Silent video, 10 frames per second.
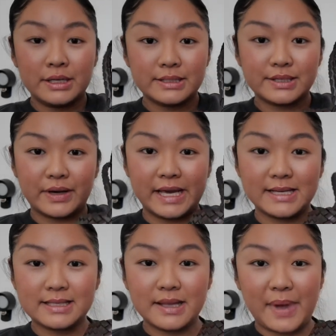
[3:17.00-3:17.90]
So
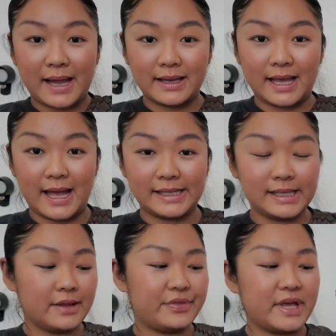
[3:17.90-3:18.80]
here's the bag
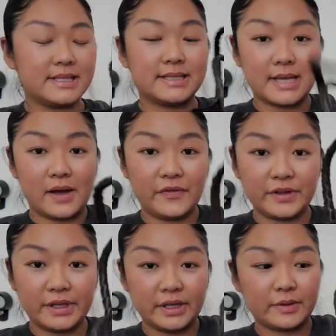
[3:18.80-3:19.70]
again. They
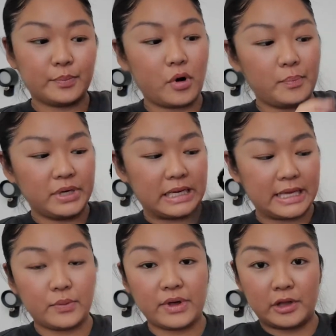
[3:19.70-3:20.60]
stuffed it
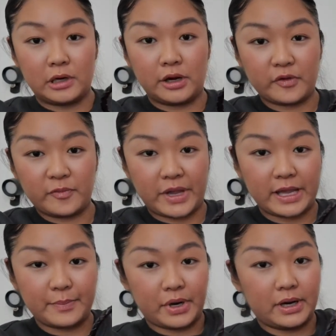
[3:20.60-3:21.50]
properly with a lot of
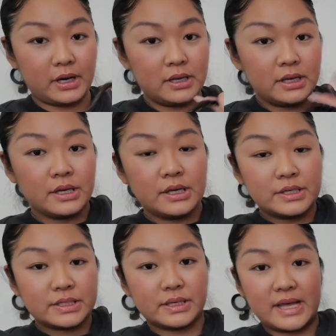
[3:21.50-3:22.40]
paper
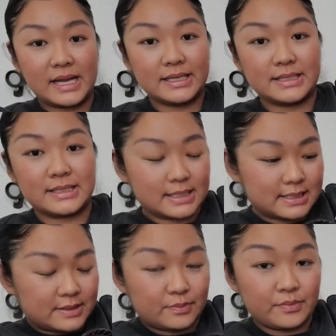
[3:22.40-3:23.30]
so that it
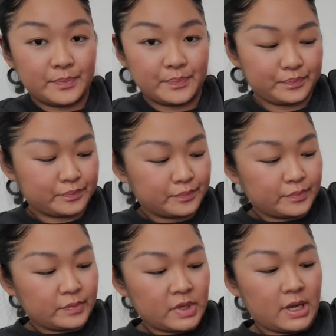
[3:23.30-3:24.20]
doesn't,
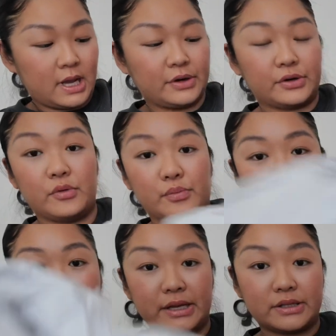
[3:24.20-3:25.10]
I don't know,
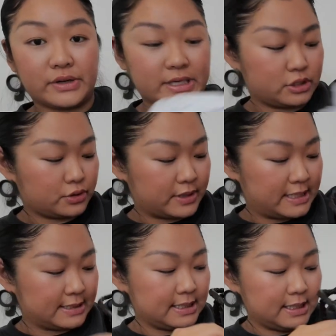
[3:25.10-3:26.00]
break during
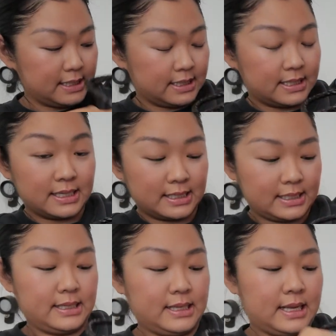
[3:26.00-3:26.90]
transit.
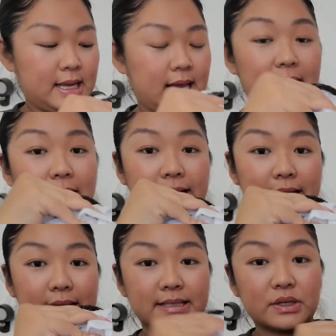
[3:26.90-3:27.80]
And
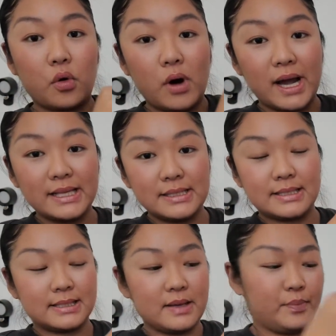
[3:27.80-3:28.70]
it's quite
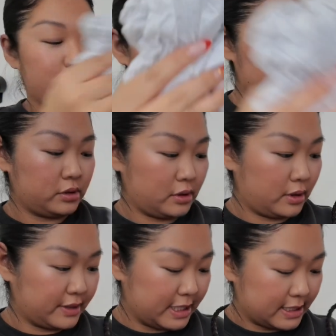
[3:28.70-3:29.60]
simple
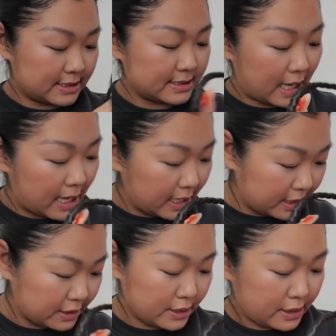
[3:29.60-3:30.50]
on the
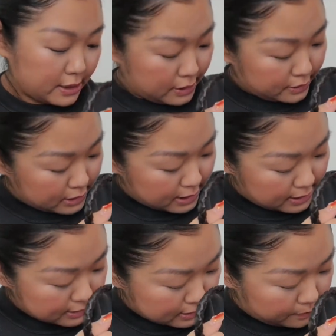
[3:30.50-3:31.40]
inside. There
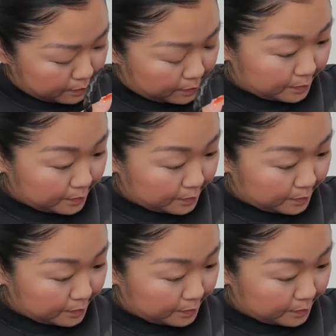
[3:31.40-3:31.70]
is a,